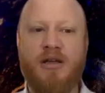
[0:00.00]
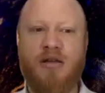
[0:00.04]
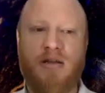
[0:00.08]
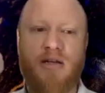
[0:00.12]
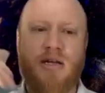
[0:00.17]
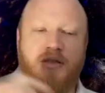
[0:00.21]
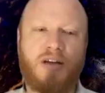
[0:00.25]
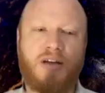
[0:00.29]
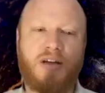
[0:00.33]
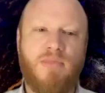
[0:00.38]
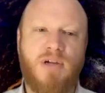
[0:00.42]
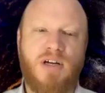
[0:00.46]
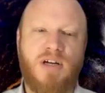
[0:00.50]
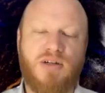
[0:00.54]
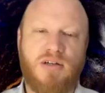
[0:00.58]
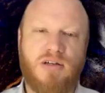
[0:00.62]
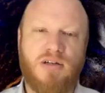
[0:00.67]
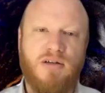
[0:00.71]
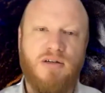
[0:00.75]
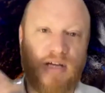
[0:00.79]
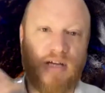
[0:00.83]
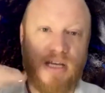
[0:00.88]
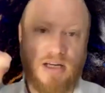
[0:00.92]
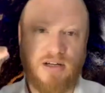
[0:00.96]
and then
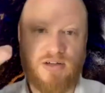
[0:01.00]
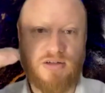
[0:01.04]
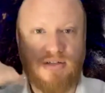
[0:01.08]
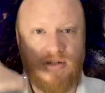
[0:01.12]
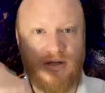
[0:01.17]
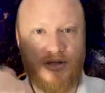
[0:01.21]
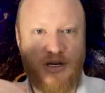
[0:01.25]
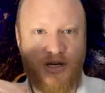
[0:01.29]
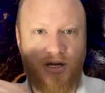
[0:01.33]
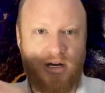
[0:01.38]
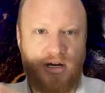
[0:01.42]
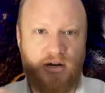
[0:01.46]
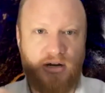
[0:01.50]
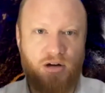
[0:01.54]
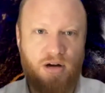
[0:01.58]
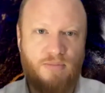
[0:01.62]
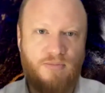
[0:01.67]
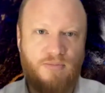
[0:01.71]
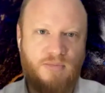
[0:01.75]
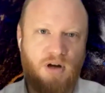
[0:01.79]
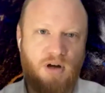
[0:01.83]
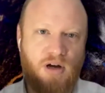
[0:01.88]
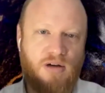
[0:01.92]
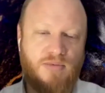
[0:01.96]
measure each
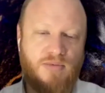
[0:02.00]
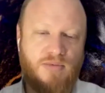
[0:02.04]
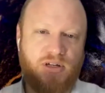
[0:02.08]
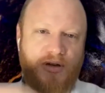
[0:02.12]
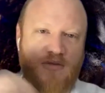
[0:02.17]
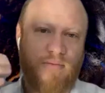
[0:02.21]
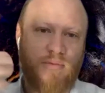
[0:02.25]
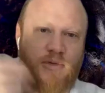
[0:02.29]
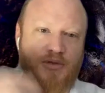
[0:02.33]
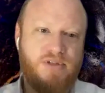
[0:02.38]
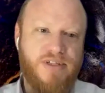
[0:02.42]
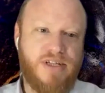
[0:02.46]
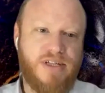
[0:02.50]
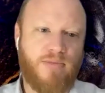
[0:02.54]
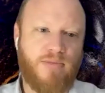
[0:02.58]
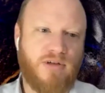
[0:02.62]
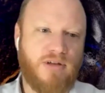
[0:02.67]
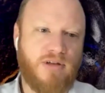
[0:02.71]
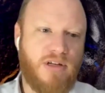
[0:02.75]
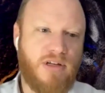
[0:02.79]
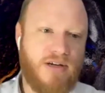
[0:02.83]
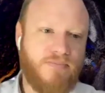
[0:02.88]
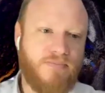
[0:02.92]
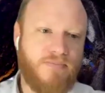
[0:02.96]
observable
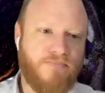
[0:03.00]
separately.